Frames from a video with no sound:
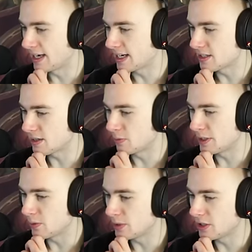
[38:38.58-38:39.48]
guess
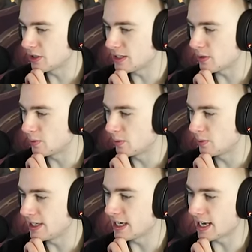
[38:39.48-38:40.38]
we we could
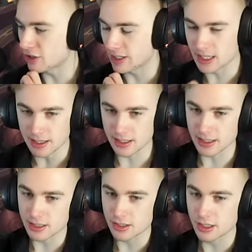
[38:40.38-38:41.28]
we can actually get this.
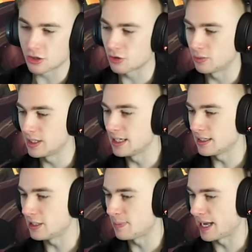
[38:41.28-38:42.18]
It's, it's true. We can get
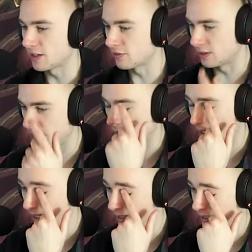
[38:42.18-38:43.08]
this back from
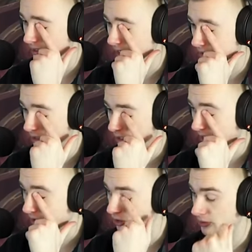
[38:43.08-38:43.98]
uh, the stasis
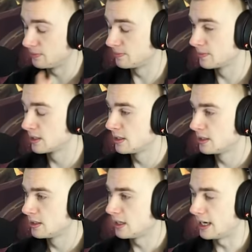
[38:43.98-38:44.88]
statue.
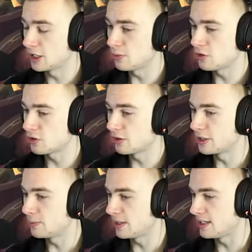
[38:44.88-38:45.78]
I guess we're just
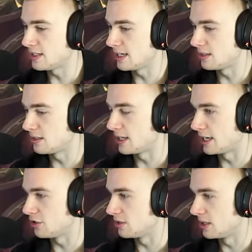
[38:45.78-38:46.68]
looking to play stasis
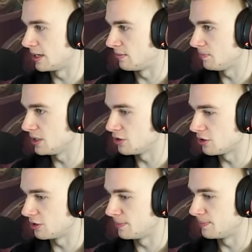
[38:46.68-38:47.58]
statues now each
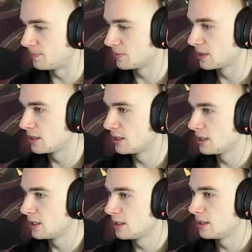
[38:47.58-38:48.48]
turn.
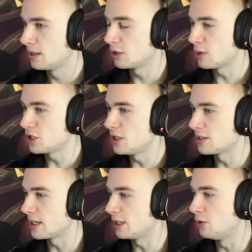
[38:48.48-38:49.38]
The question
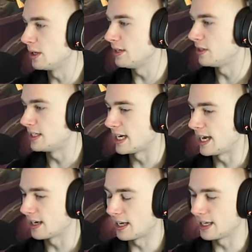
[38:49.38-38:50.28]
is like, do I even
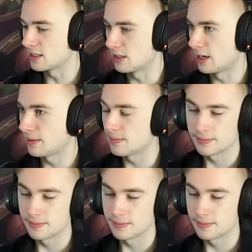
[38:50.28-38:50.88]
attack? I guess not.